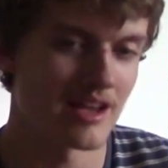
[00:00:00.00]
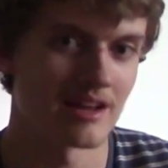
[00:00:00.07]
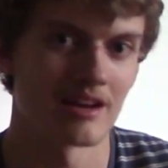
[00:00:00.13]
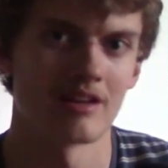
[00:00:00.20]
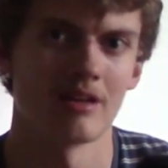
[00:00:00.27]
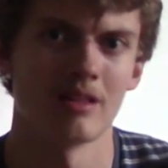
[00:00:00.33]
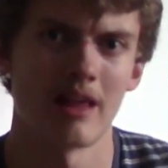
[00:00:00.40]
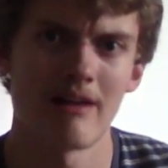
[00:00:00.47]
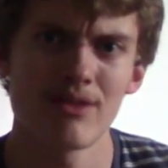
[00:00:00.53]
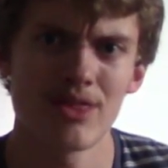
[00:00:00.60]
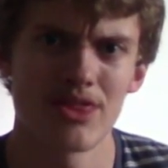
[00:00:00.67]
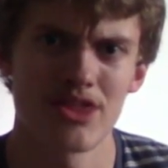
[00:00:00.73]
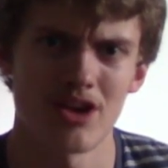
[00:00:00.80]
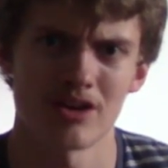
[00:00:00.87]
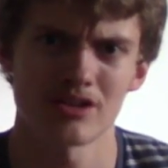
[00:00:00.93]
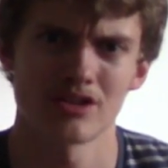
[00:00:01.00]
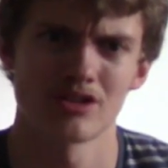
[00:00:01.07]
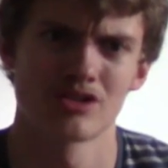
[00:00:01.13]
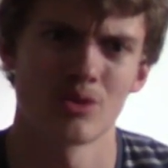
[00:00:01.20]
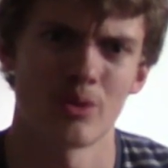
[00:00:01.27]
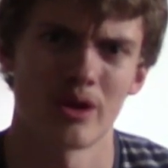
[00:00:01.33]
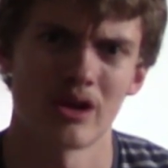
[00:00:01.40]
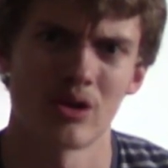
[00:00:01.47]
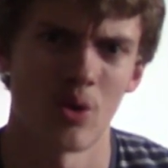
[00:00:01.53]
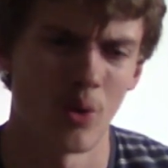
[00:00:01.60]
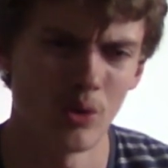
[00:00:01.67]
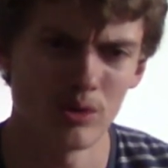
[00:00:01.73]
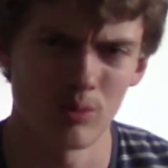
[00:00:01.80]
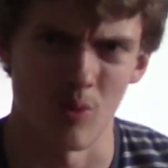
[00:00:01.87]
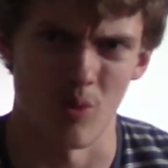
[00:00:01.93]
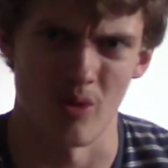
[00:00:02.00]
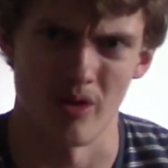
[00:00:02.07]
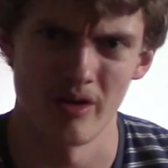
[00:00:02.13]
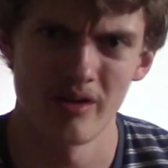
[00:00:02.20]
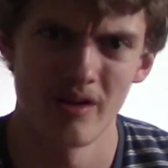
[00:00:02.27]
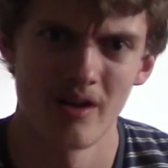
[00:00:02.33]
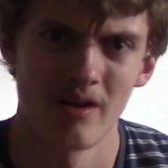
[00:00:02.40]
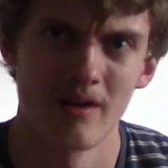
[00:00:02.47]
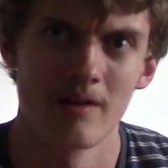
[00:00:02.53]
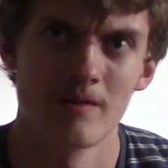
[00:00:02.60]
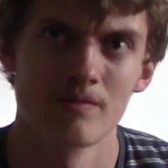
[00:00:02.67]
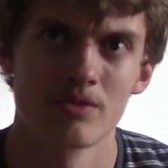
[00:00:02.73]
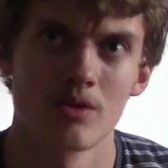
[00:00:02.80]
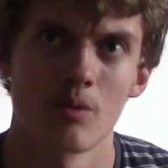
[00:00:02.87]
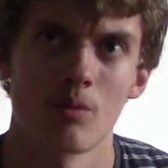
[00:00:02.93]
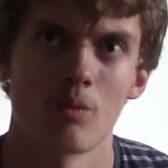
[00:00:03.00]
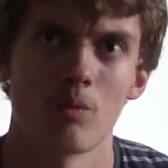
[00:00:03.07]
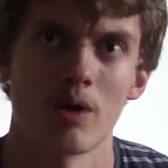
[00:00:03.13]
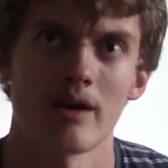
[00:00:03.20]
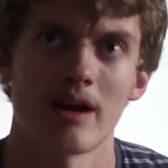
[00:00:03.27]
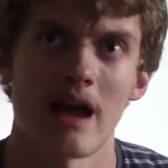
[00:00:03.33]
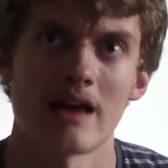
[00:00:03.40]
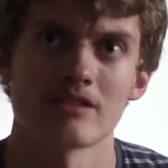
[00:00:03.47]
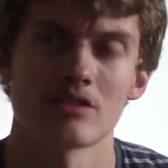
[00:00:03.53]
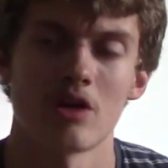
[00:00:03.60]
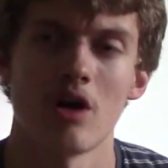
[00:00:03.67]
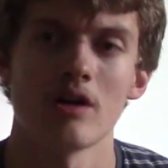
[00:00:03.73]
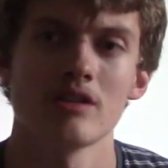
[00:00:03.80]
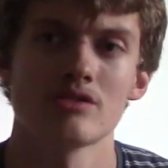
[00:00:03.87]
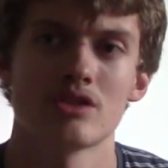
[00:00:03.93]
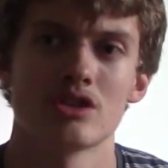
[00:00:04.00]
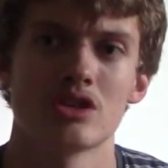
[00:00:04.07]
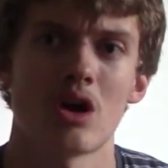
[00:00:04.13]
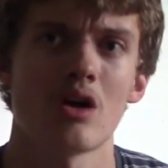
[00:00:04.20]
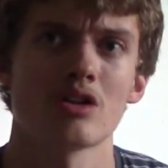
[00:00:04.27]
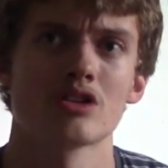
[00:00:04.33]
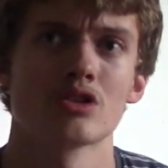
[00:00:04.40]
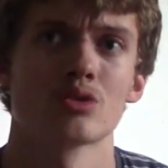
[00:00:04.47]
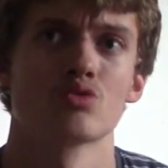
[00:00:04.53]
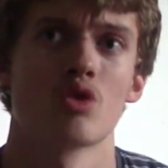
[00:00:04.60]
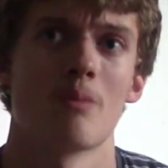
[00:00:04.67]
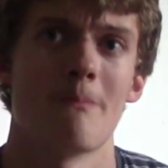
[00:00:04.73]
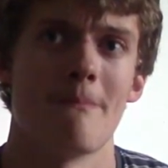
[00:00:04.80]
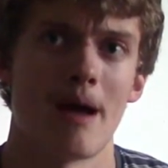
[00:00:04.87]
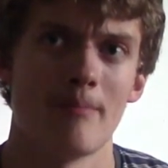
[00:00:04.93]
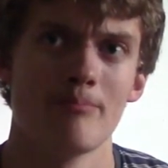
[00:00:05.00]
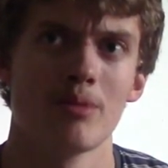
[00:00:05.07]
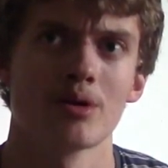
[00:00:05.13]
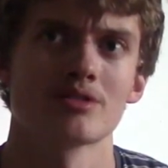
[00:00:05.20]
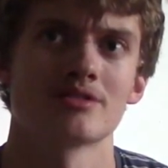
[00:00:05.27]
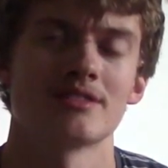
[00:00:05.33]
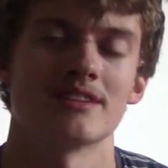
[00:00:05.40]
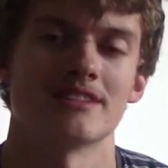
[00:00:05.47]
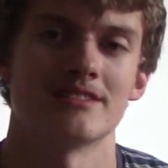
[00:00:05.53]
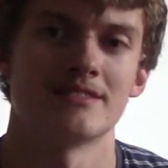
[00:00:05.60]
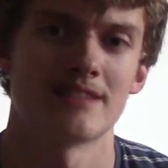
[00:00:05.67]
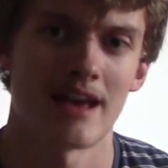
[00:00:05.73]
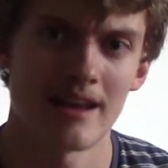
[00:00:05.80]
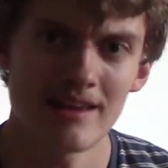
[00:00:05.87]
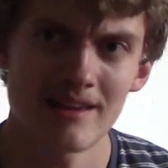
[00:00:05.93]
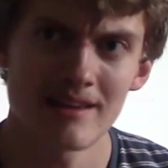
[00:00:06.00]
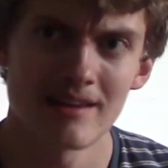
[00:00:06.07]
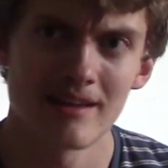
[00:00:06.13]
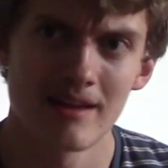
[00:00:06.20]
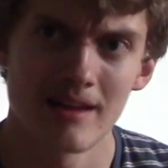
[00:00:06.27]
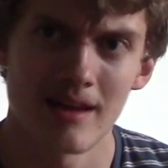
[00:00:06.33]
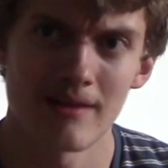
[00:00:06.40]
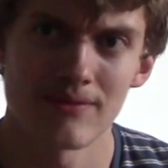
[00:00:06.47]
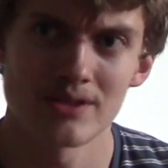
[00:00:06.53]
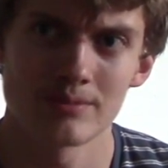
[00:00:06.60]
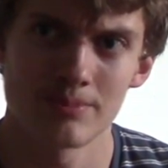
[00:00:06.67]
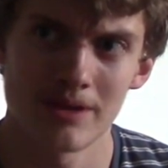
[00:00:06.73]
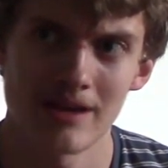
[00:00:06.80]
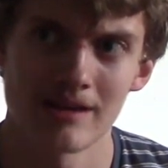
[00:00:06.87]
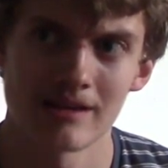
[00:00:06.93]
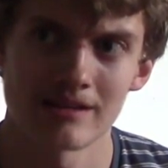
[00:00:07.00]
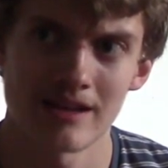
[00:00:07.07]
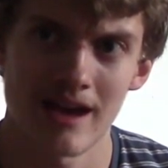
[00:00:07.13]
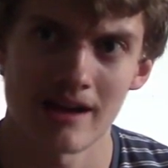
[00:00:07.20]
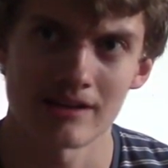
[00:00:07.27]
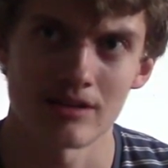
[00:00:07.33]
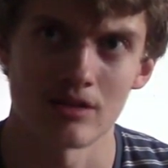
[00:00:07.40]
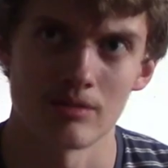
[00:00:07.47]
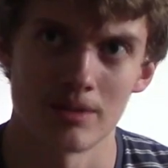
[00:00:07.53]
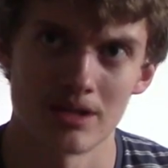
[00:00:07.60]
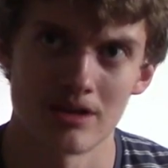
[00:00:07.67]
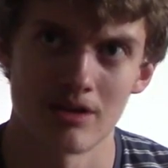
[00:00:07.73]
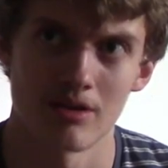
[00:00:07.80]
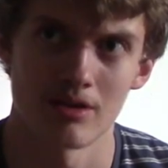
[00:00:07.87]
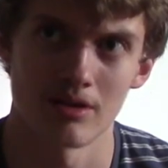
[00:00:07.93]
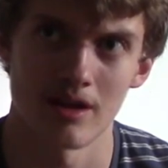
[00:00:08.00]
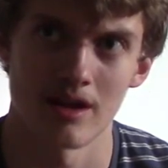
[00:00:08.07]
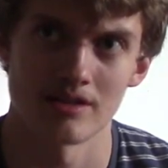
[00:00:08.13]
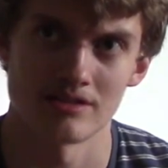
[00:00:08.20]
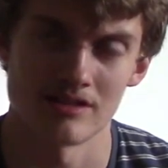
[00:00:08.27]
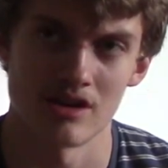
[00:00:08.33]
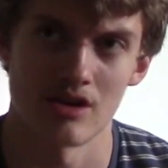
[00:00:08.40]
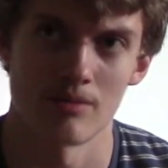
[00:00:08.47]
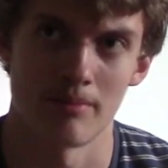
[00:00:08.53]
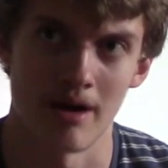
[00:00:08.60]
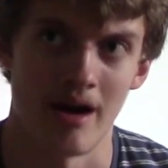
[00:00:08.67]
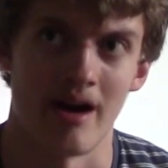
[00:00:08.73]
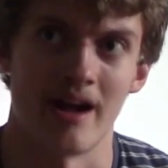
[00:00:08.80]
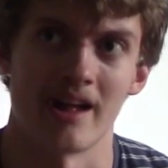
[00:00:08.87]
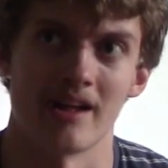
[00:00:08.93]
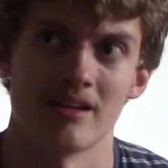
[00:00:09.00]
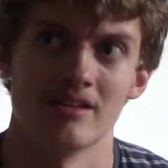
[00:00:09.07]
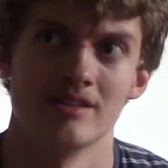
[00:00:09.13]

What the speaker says: in an 11th Doctor story, Cold War, where as long as the Doctor remembers to set it, if it's being attacked, it'll materialize nearby.